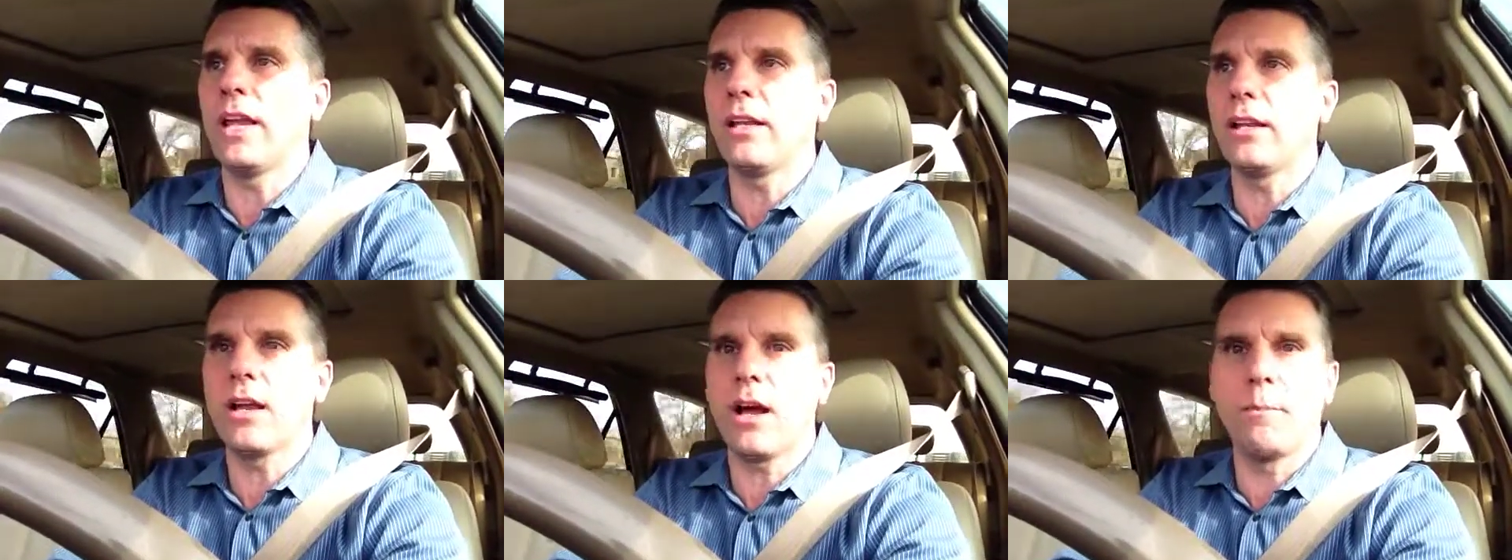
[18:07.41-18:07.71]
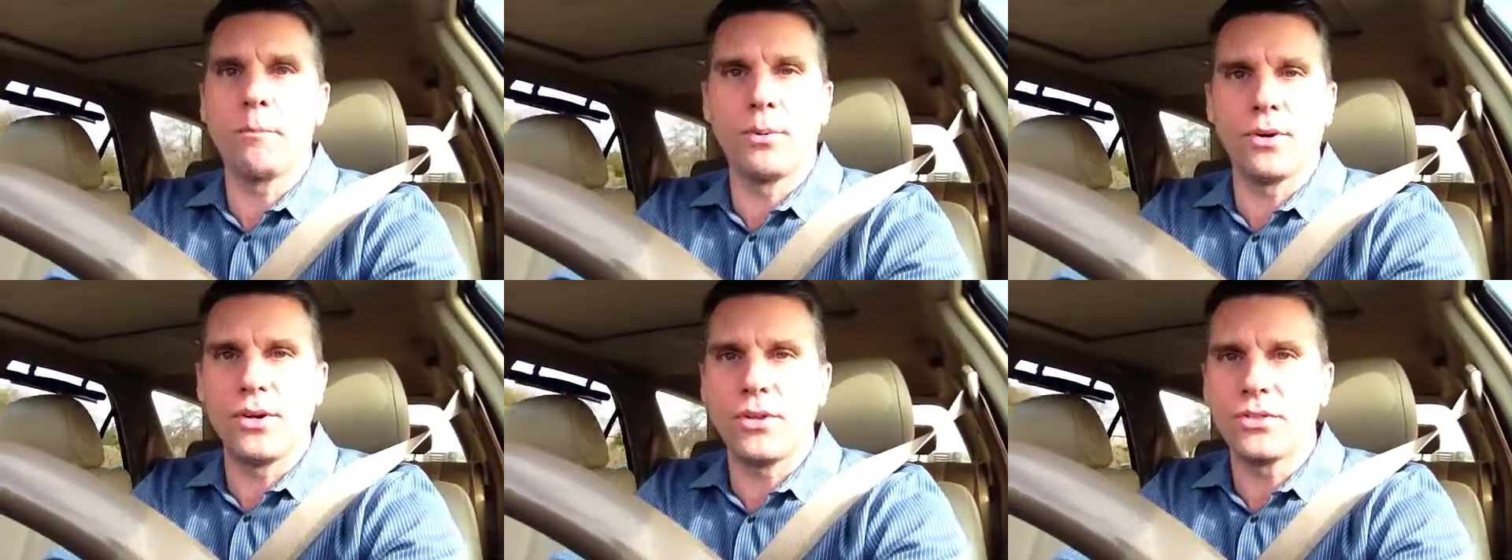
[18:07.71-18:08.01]

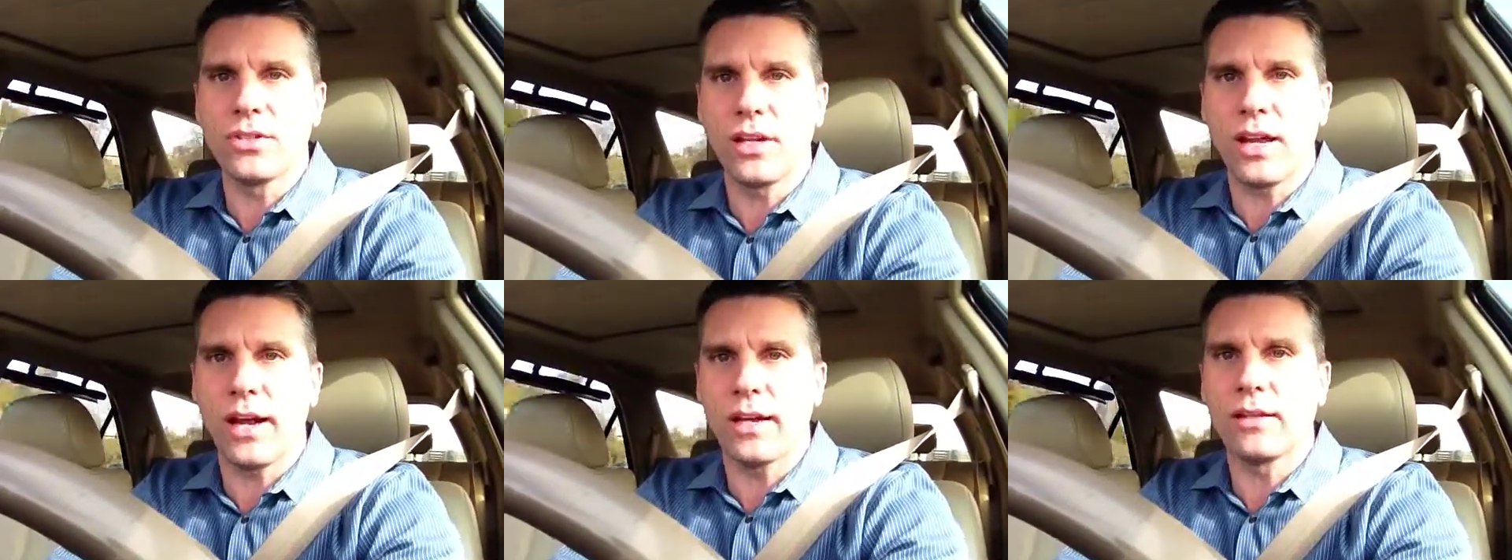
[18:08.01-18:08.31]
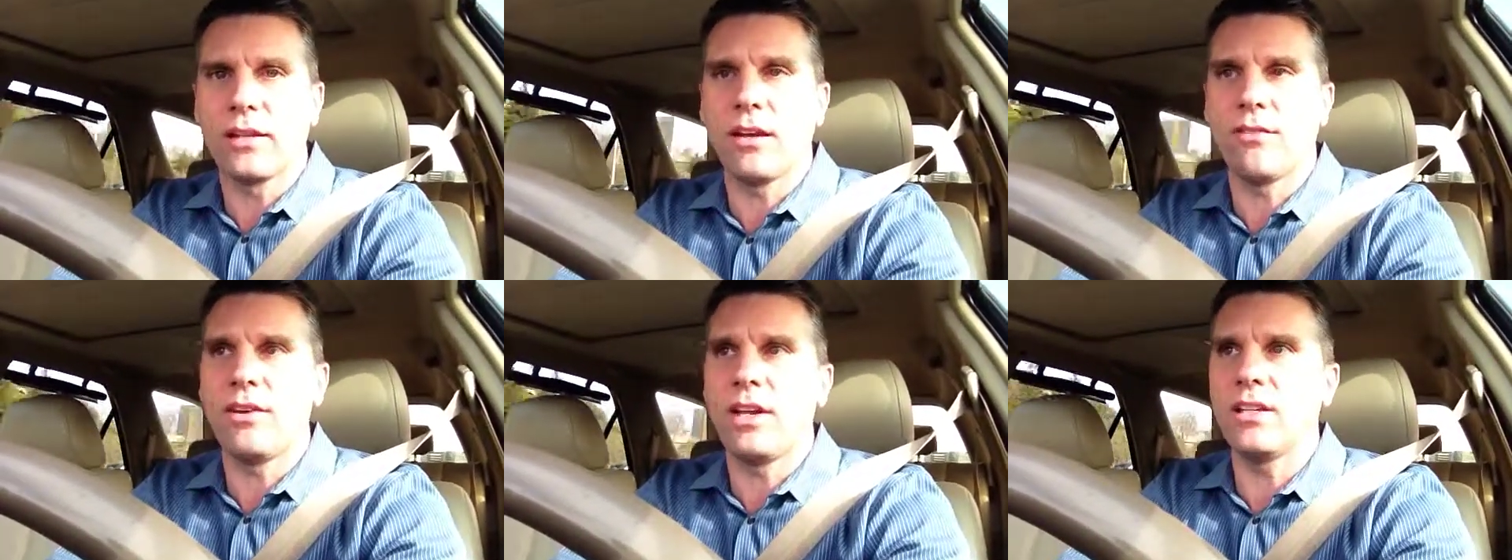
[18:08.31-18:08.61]
income-producing
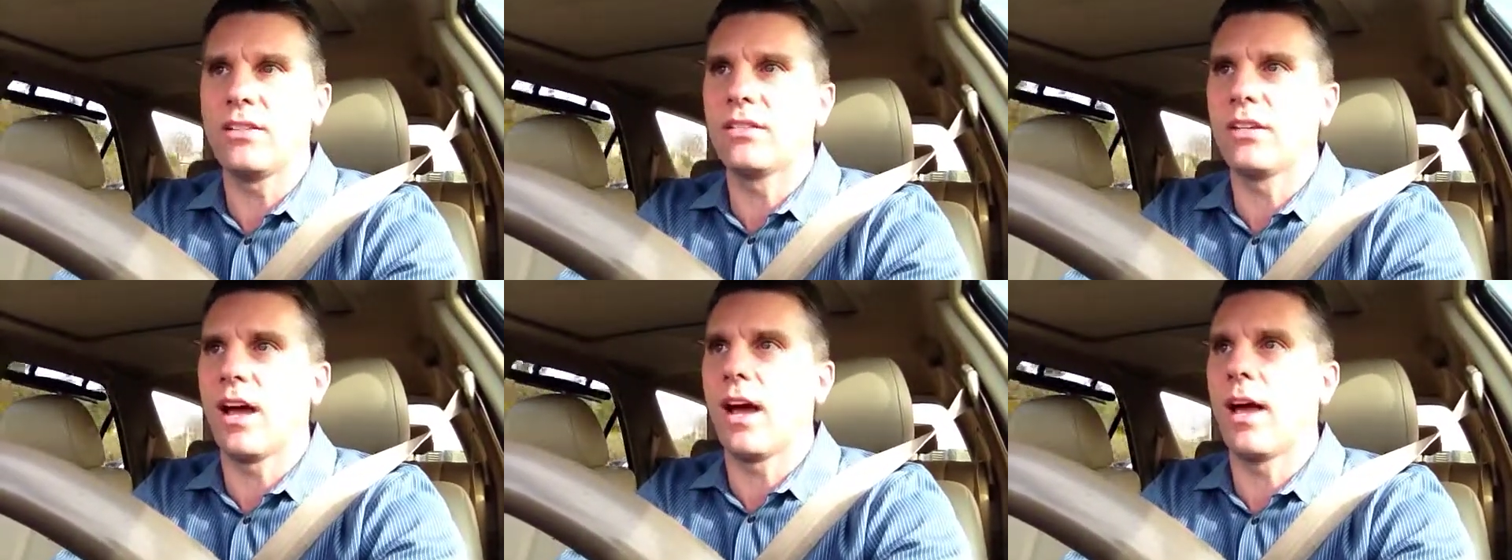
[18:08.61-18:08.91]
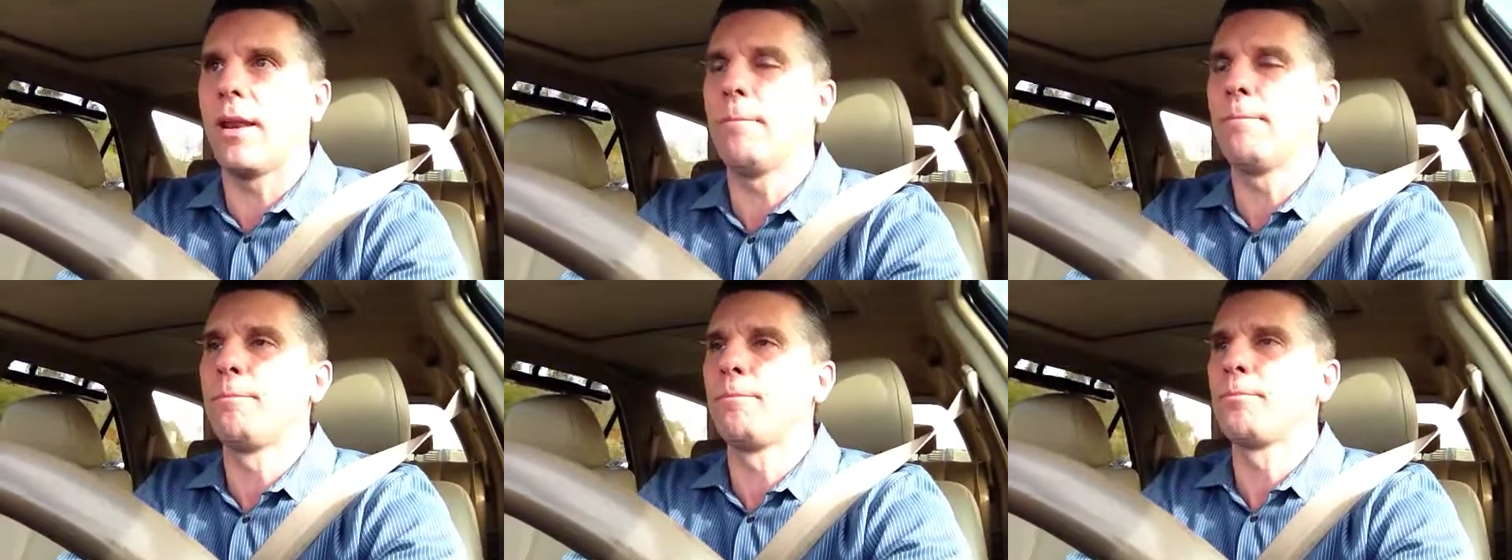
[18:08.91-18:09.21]
activities
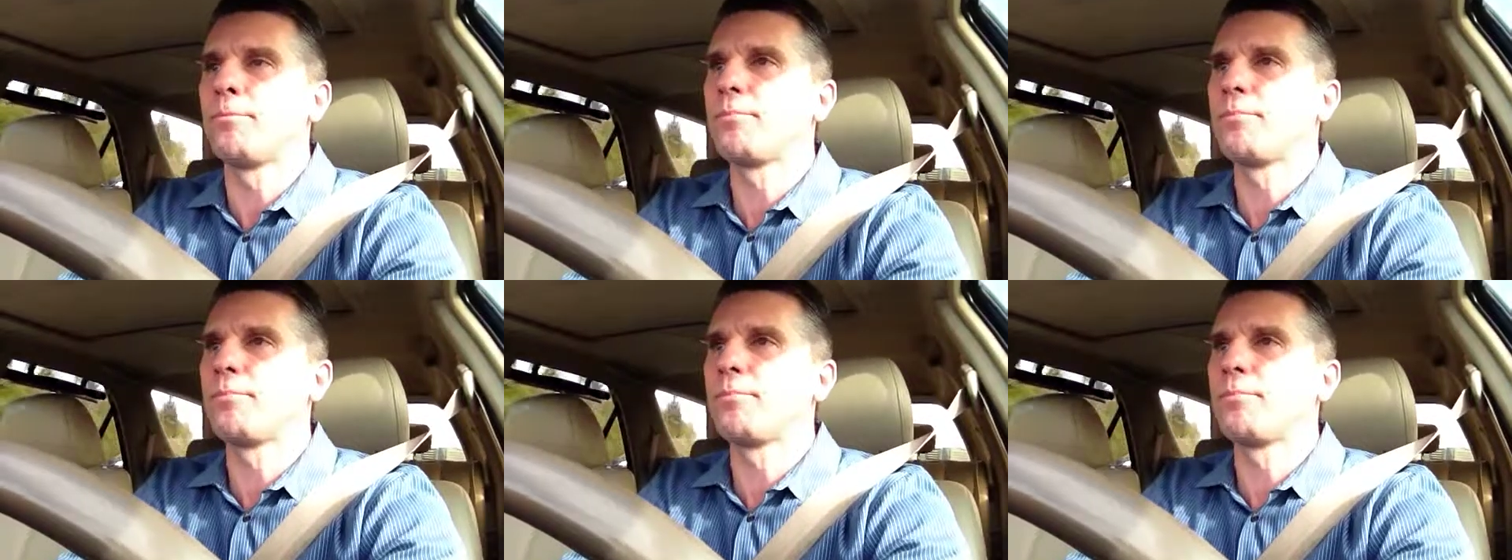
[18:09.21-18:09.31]
done,